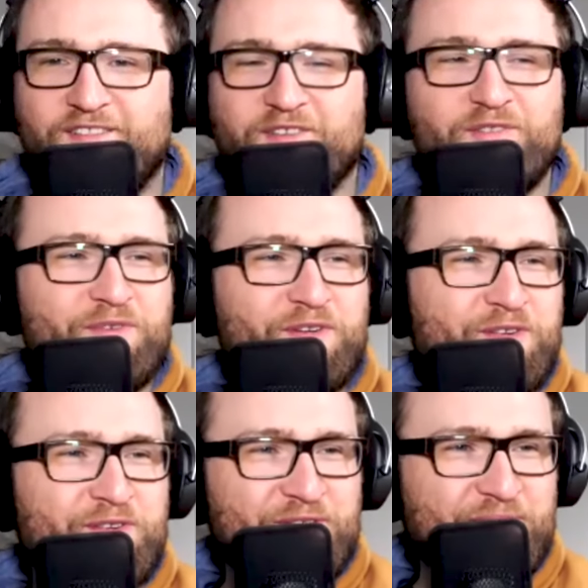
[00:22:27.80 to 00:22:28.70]
a good
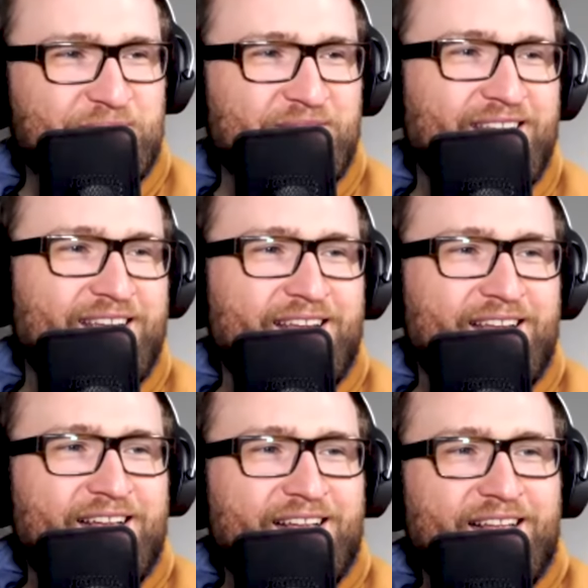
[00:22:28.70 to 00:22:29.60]
return
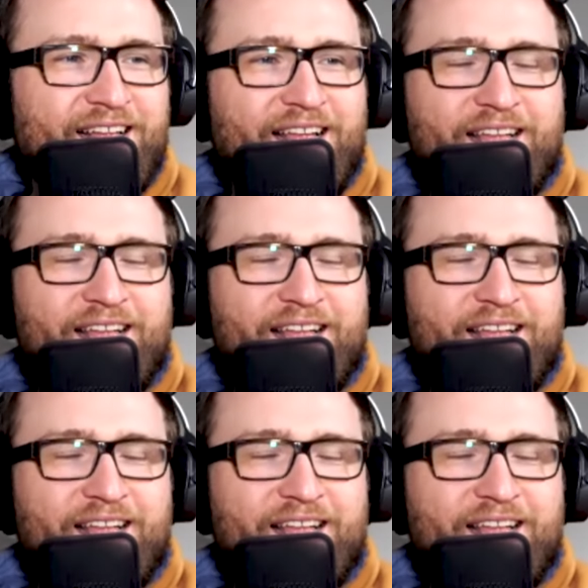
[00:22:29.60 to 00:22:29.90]
it is